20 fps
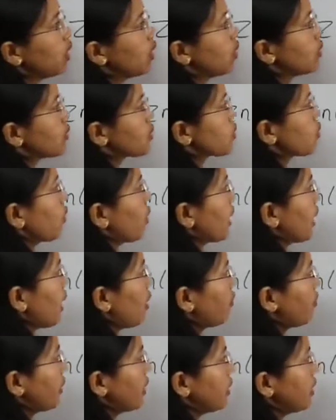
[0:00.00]
So what
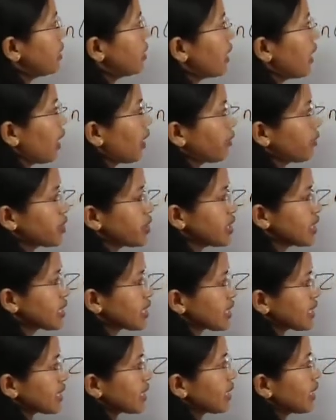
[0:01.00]
happened? Hydrogen is
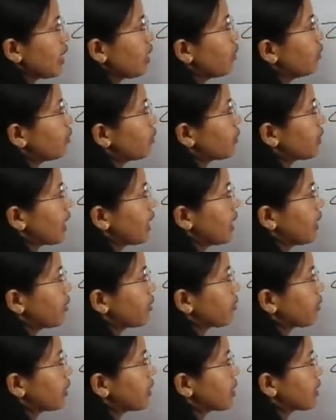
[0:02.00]
taken out, we are left
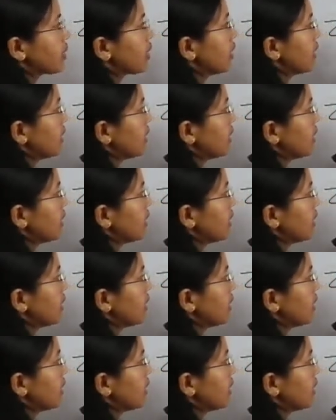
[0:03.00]
with